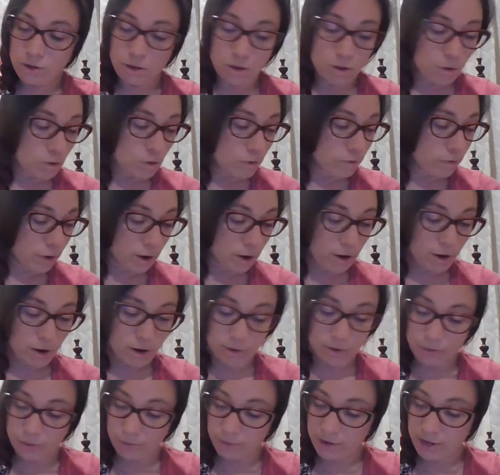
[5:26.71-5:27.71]
over
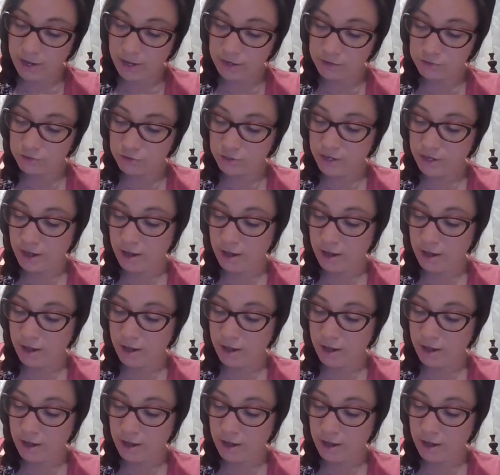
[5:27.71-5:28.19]
300